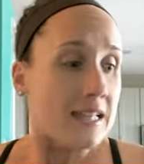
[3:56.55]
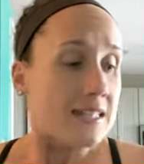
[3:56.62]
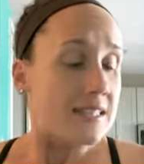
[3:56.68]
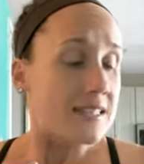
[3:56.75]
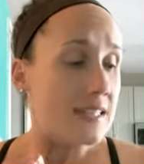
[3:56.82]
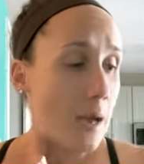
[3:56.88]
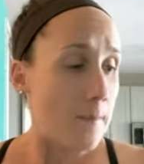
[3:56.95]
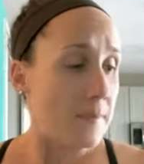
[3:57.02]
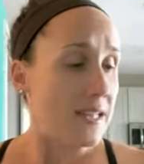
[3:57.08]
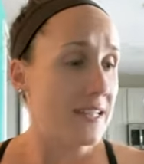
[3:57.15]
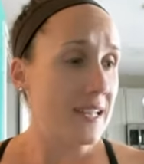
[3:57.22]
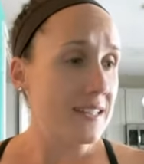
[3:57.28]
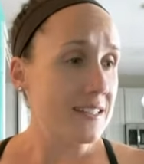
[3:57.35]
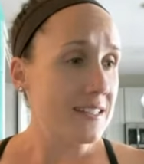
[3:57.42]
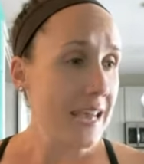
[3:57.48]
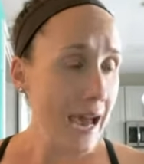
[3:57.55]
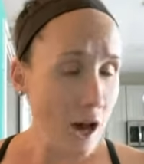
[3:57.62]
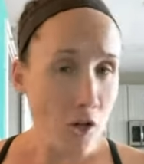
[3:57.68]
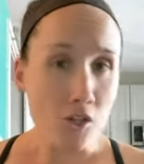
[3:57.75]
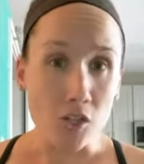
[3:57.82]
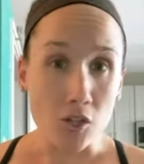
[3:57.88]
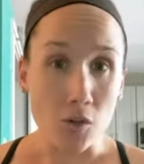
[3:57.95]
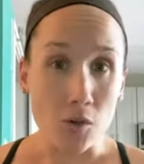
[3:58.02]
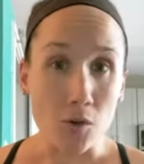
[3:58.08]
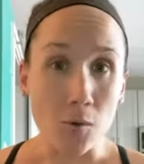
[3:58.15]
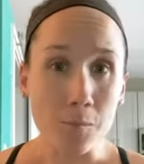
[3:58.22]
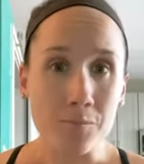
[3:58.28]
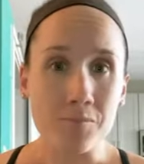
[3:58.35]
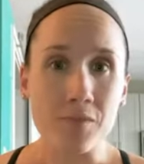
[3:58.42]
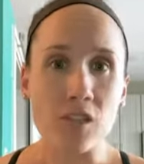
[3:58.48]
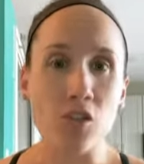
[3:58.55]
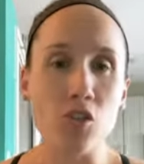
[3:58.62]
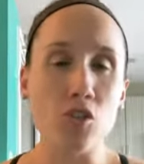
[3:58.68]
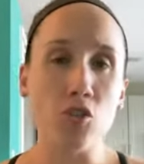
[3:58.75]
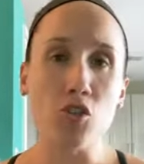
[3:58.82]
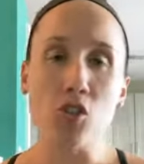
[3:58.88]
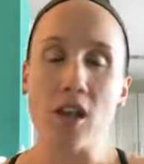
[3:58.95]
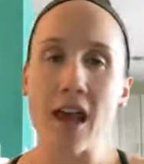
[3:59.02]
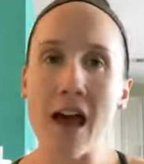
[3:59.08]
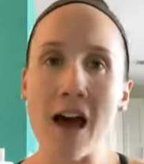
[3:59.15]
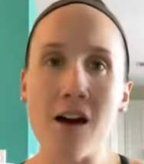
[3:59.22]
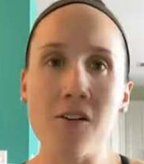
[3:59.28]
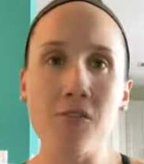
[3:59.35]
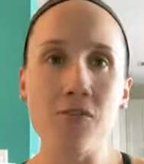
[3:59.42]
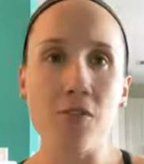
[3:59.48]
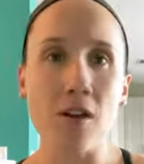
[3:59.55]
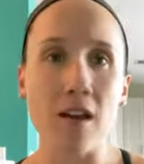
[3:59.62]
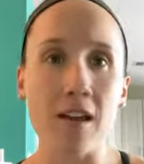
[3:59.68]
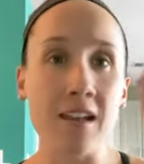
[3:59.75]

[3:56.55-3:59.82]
Somebody can tell you should have, and